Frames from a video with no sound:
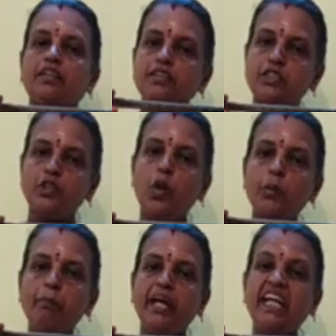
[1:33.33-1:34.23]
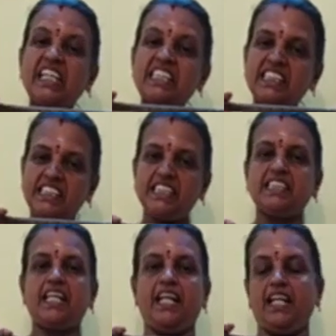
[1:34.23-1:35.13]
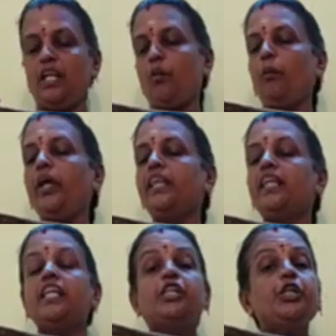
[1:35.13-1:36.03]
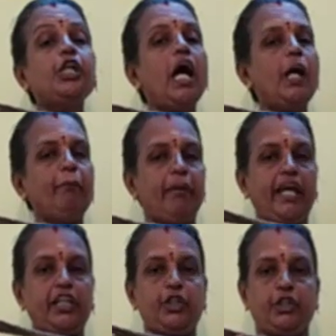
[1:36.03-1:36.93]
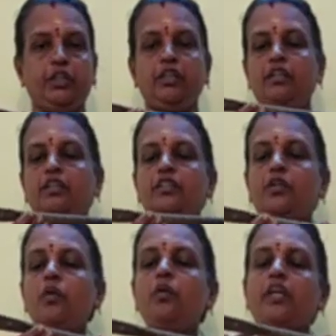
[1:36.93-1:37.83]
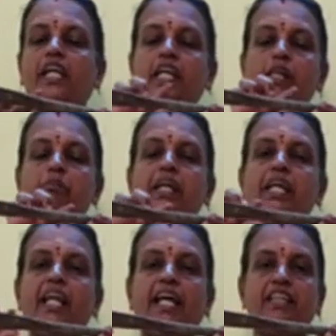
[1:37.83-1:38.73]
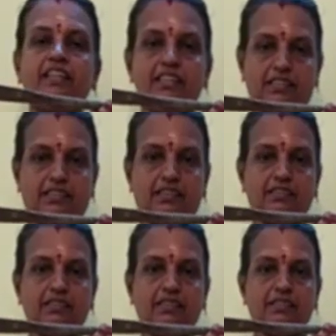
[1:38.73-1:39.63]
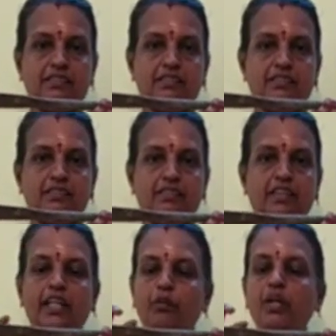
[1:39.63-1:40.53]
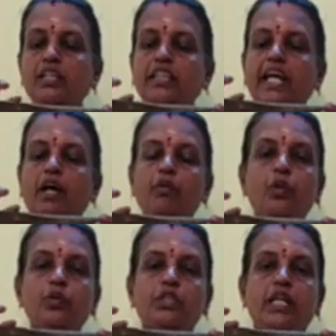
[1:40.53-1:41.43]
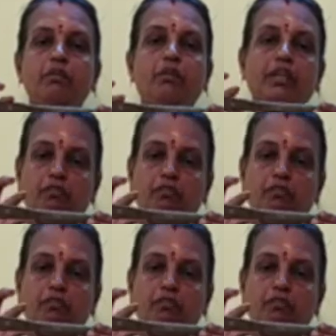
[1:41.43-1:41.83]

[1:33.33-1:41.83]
stone-made chisel with sharp edge. So it will be like this. They have used a